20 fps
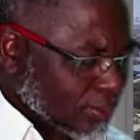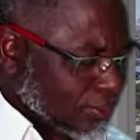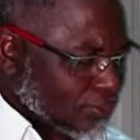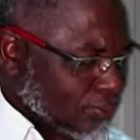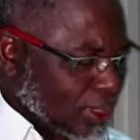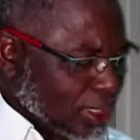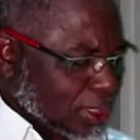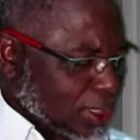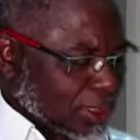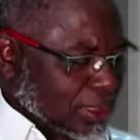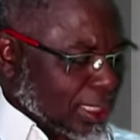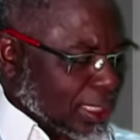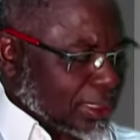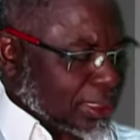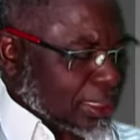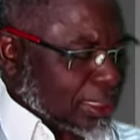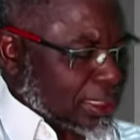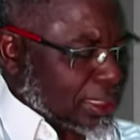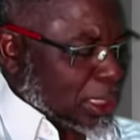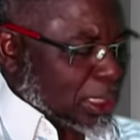Verse
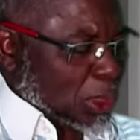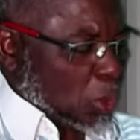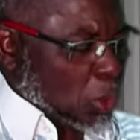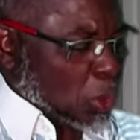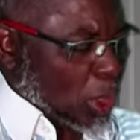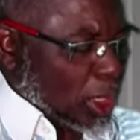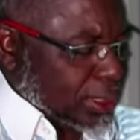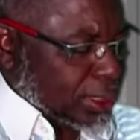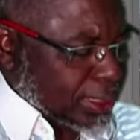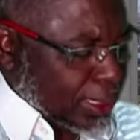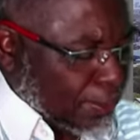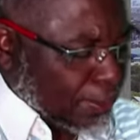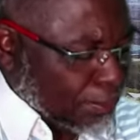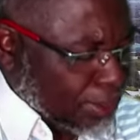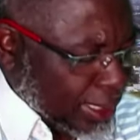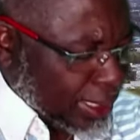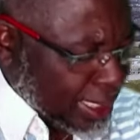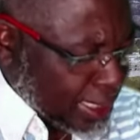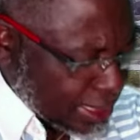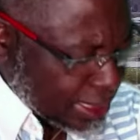30 says, what a
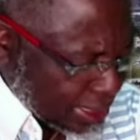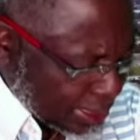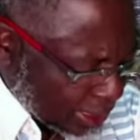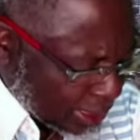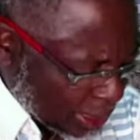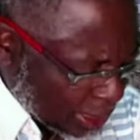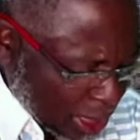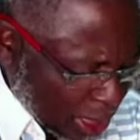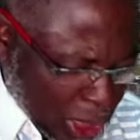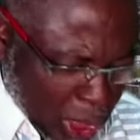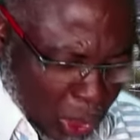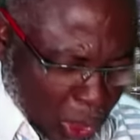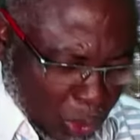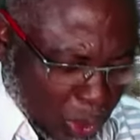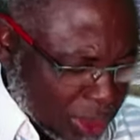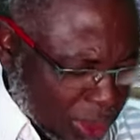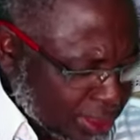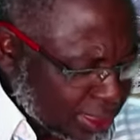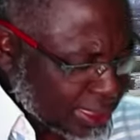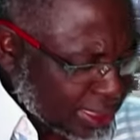blessing
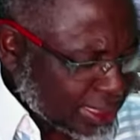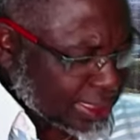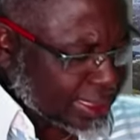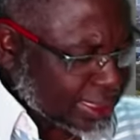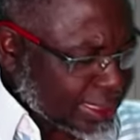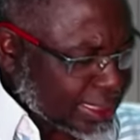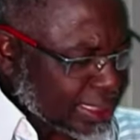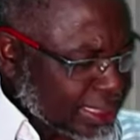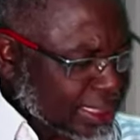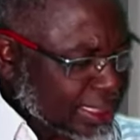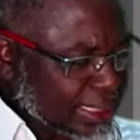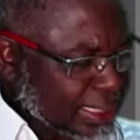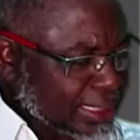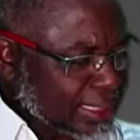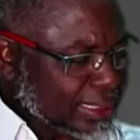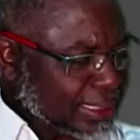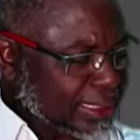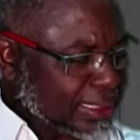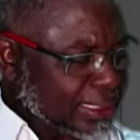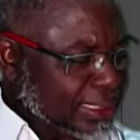was the
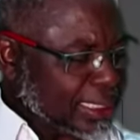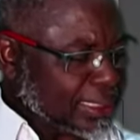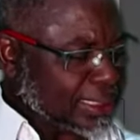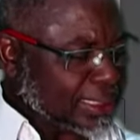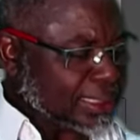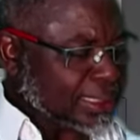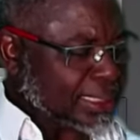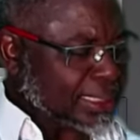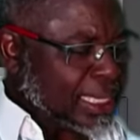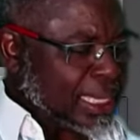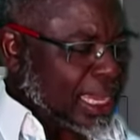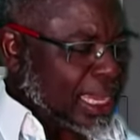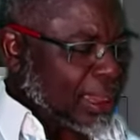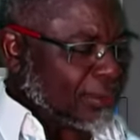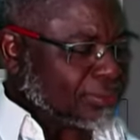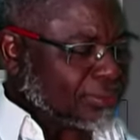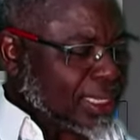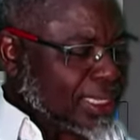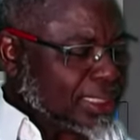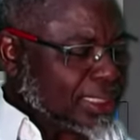stillness
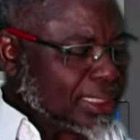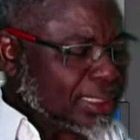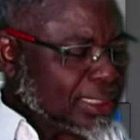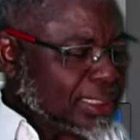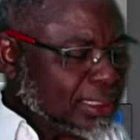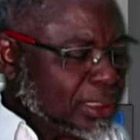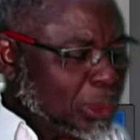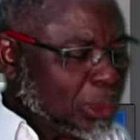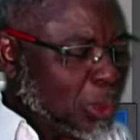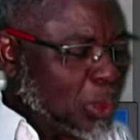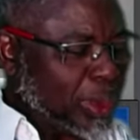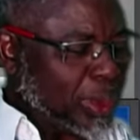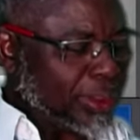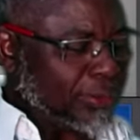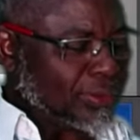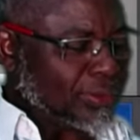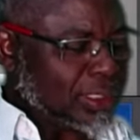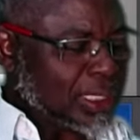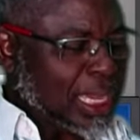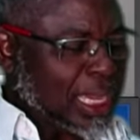after he stilled the
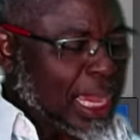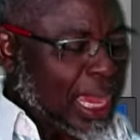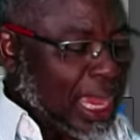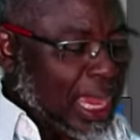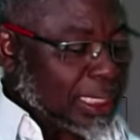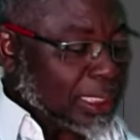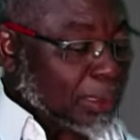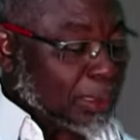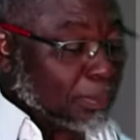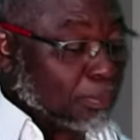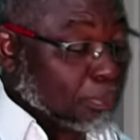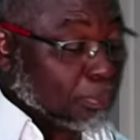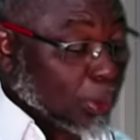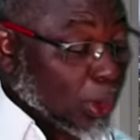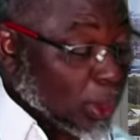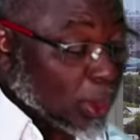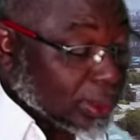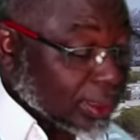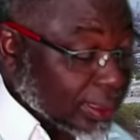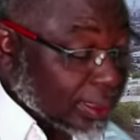waves, and he
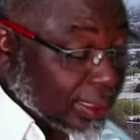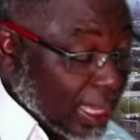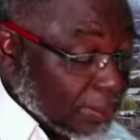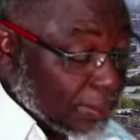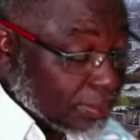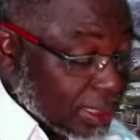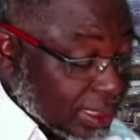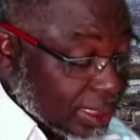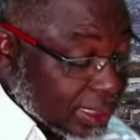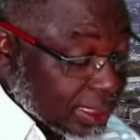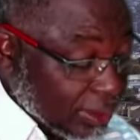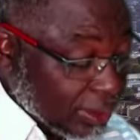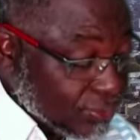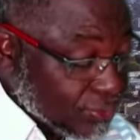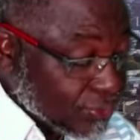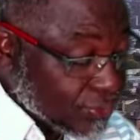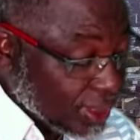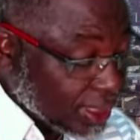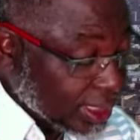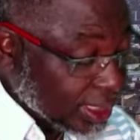brought them
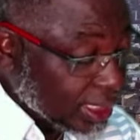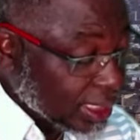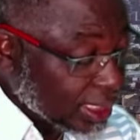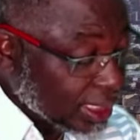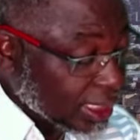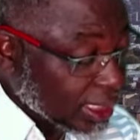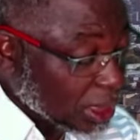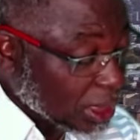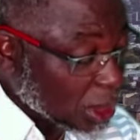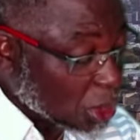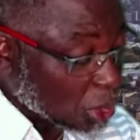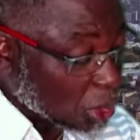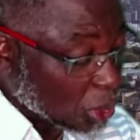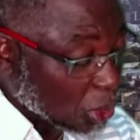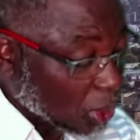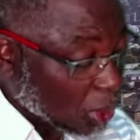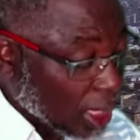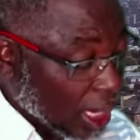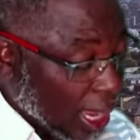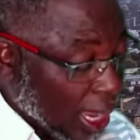safely
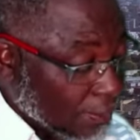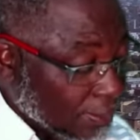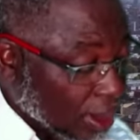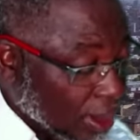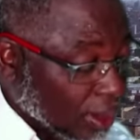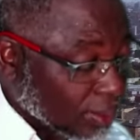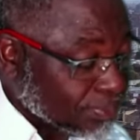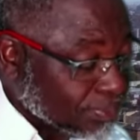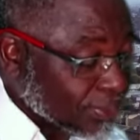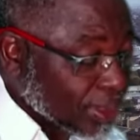into harbor.